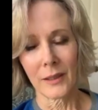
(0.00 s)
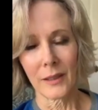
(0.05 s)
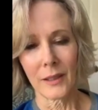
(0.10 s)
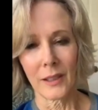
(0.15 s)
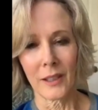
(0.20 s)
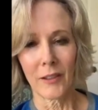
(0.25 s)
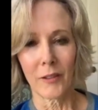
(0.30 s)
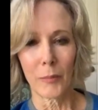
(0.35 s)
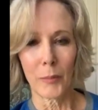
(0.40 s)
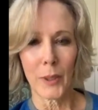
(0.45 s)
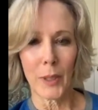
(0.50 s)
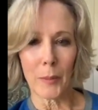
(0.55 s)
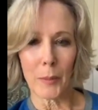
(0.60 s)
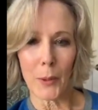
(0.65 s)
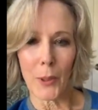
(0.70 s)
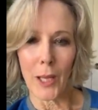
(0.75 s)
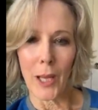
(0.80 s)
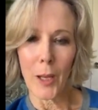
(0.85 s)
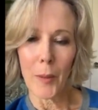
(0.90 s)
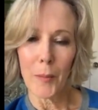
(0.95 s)
of
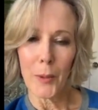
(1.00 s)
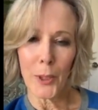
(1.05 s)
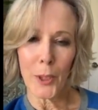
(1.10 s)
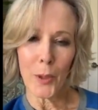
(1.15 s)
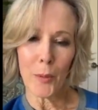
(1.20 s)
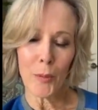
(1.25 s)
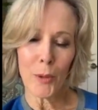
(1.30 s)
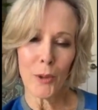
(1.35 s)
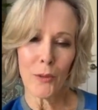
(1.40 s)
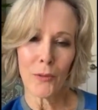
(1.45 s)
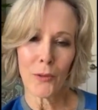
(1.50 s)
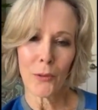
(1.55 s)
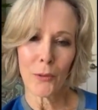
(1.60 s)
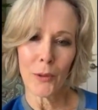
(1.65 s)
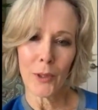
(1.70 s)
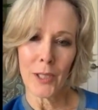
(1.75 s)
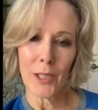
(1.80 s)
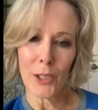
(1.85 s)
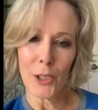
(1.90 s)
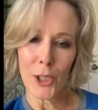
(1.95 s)
people helping you move through
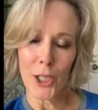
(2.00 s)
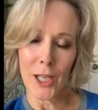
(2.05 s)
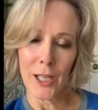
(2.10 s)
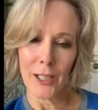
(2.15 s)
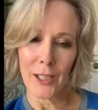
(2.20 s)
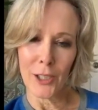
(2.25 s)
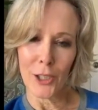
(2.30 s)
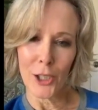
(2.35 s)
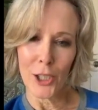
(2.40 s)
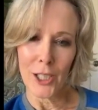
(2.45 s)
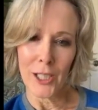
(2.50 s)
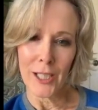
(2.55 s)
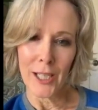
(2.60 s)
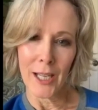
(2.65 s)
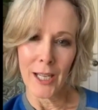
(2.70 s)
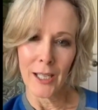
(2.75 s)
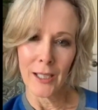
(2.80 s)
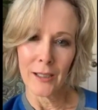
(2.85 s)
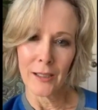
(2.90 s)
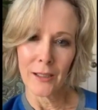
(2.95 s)
these challenging
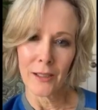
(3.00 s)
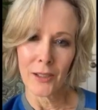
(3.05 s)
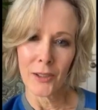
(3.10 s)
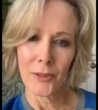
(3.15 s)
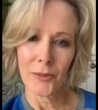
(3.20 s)
days.